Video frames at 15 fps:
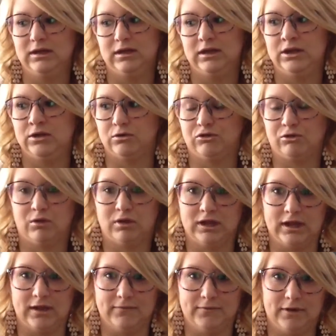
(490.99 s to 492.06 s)
you know, shortly
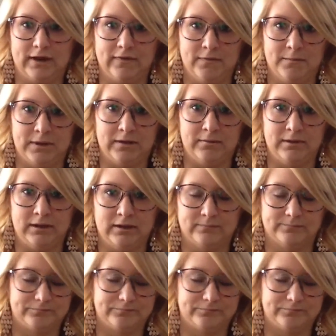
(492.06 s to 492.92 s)
after I had the baby.